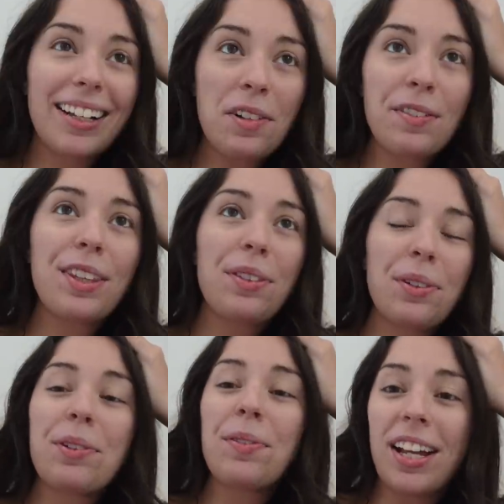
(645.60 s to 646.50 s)
COVID
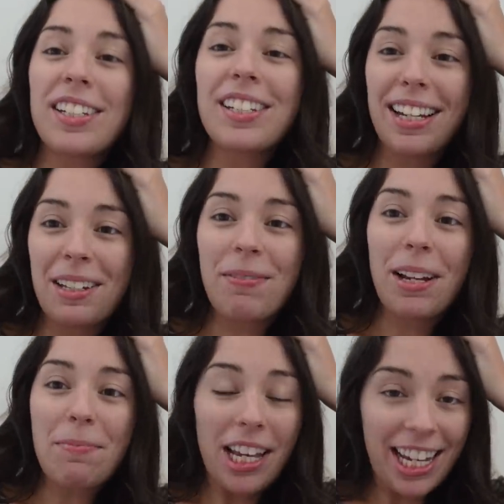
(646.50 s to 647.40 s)
threw a wrench in
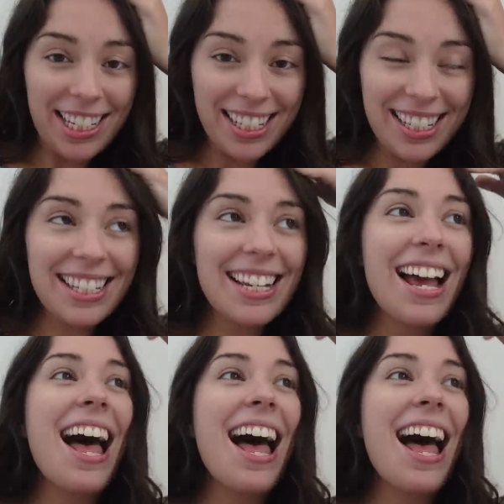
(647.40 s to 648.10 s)
my plans.